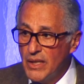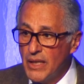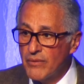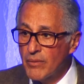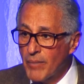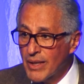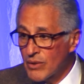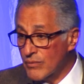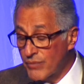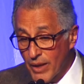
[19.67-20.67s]
Even my
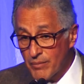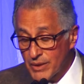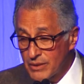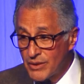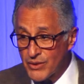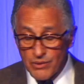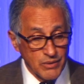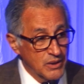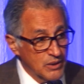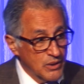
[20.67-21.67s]
own family doesn't
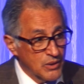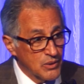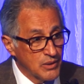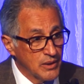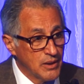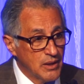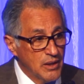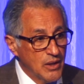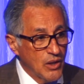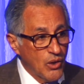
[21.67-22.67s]
really know
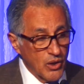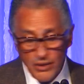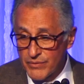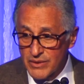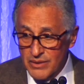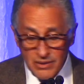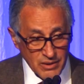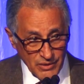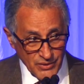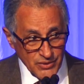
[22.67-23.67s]
all of the
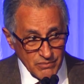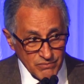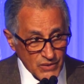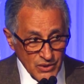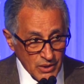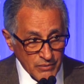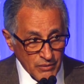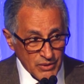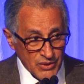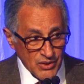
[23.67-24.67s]
details because I've
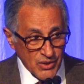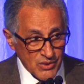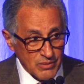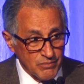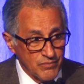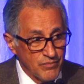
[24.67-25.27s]
never discussed them.